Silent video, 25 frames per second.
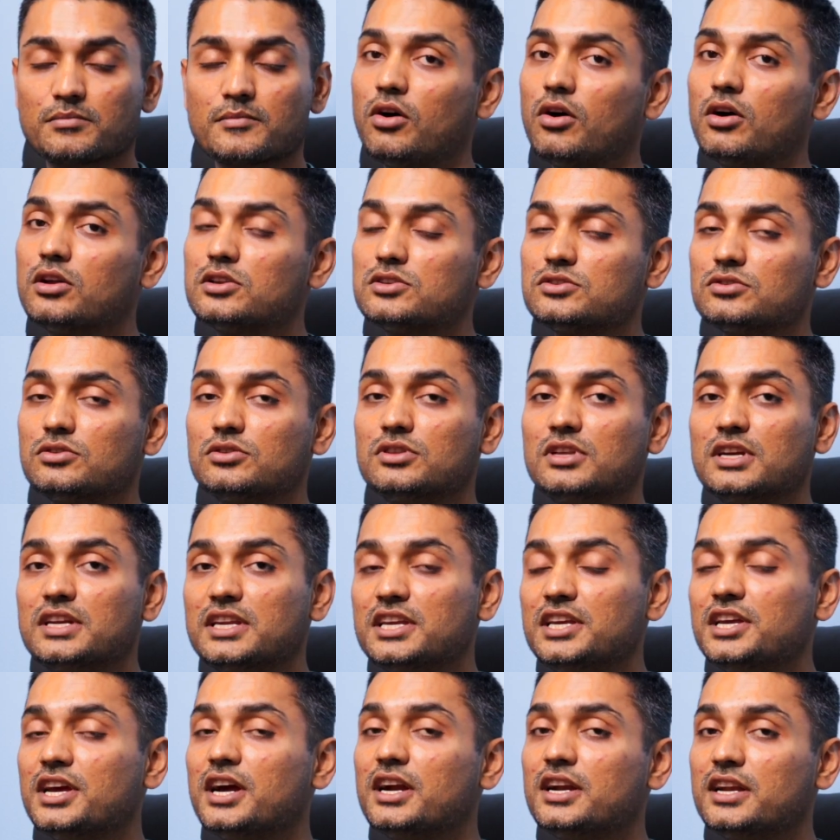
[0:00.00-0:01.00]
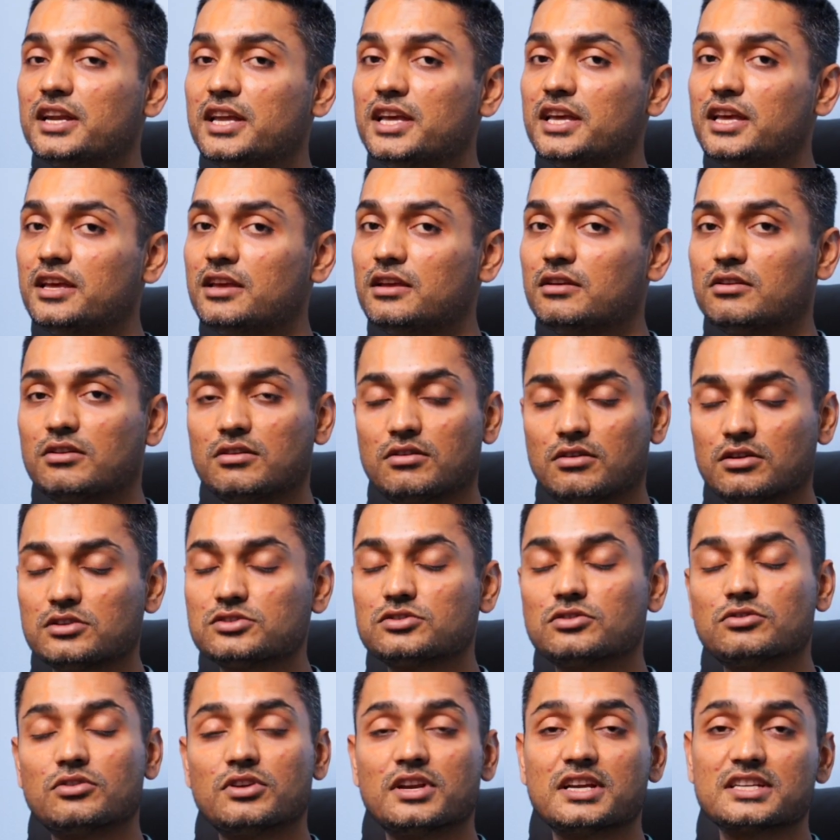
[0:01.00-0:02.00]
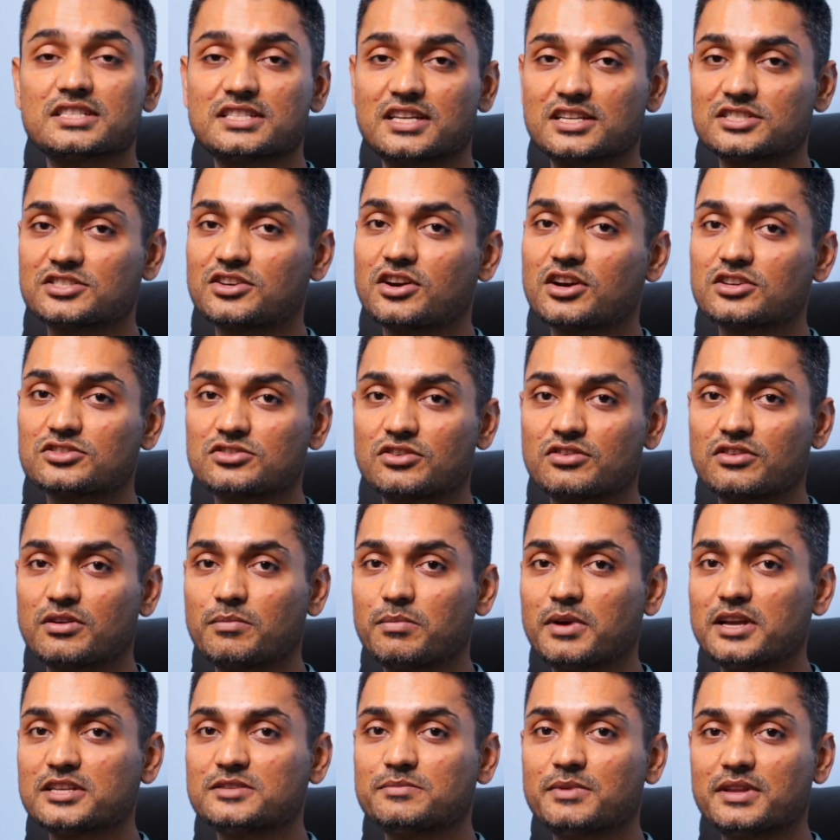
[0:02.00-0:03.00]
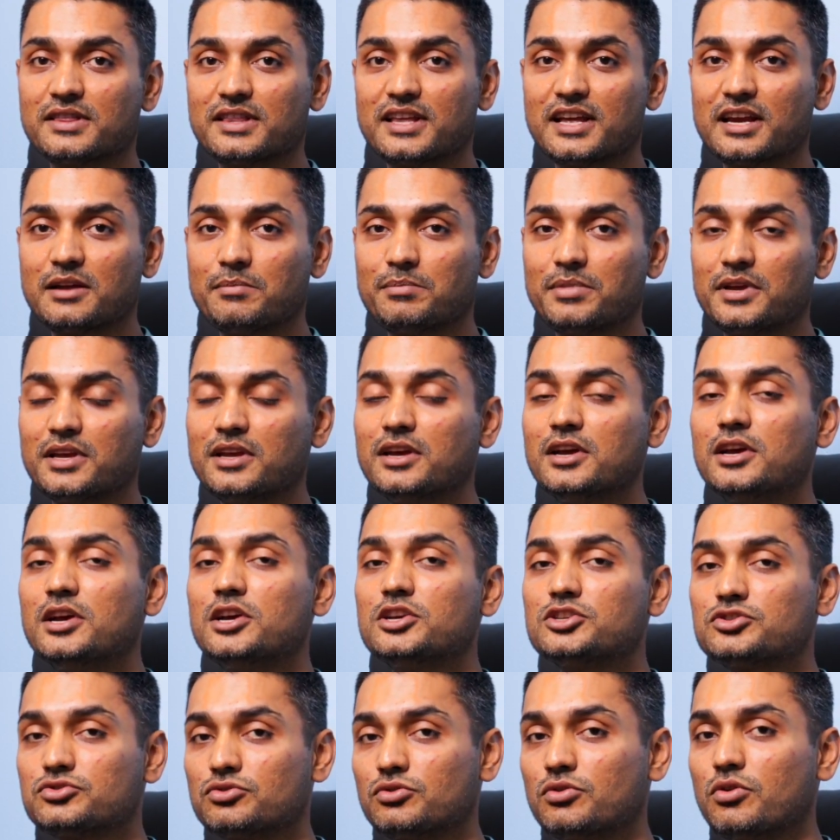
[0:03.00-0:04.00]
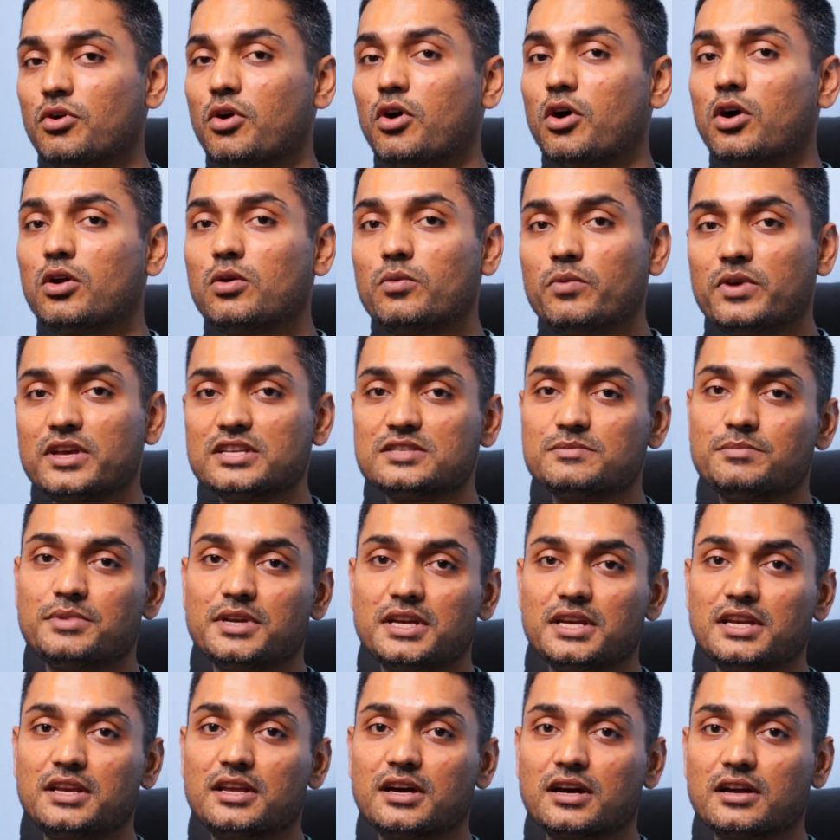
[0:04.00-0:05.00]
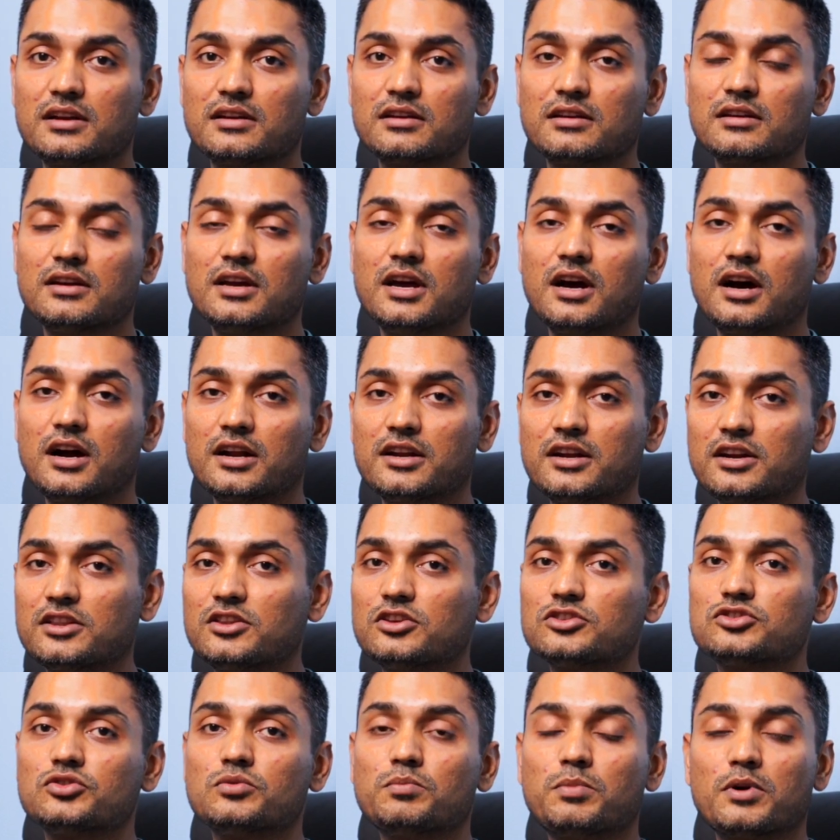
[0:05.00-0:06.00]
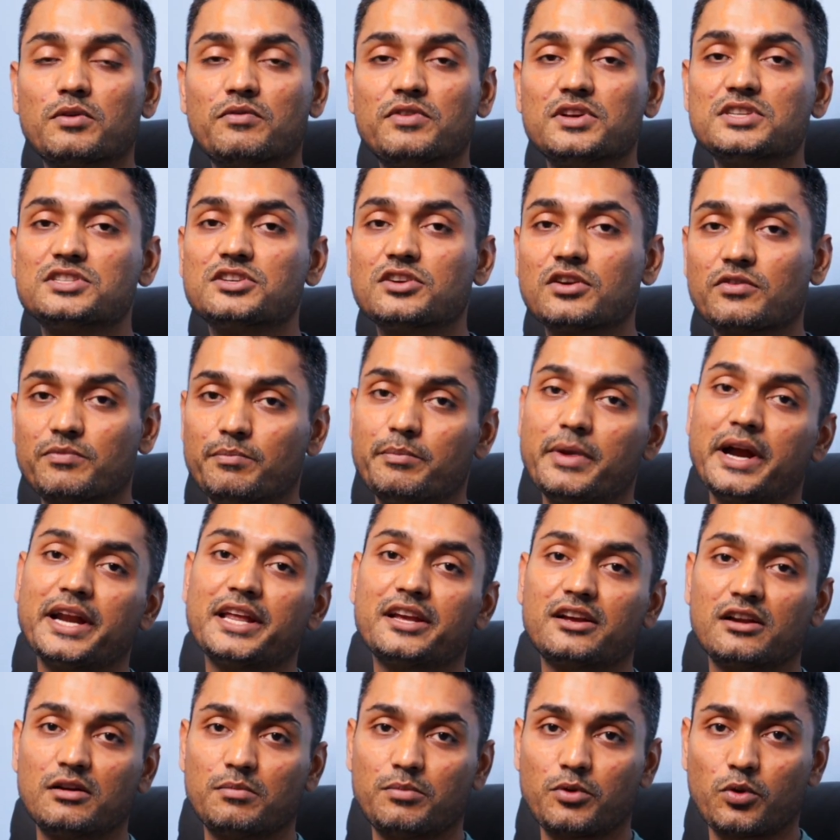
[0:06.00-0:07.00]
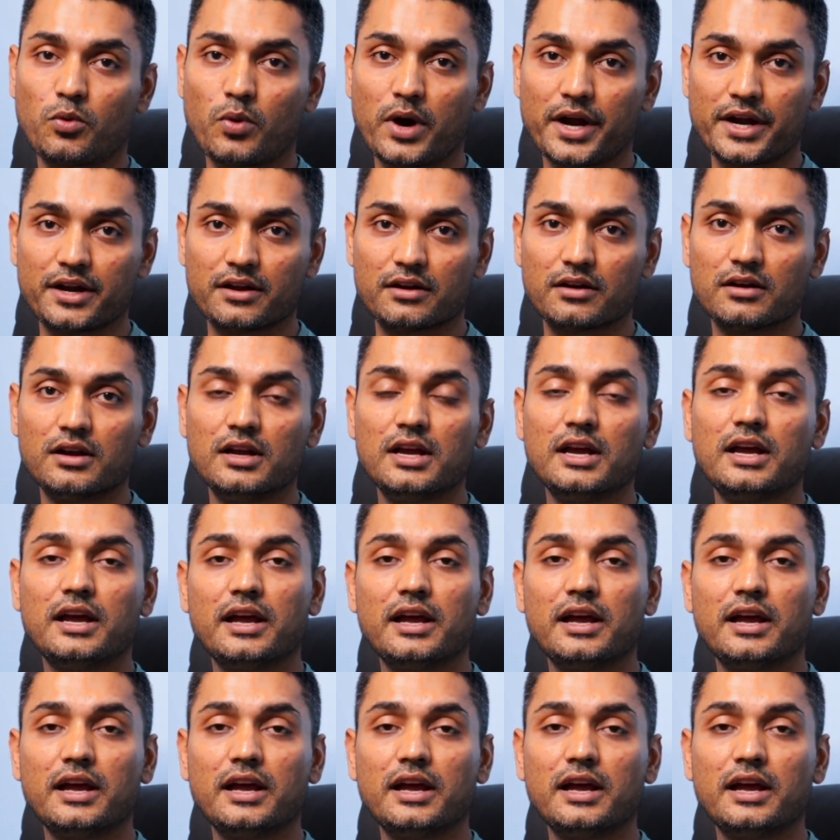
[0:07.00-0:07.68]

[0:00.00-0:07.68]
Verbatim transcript: Also, the TRT, also known as testosterone replacement therapy, should always be done under the supervision of medical provider.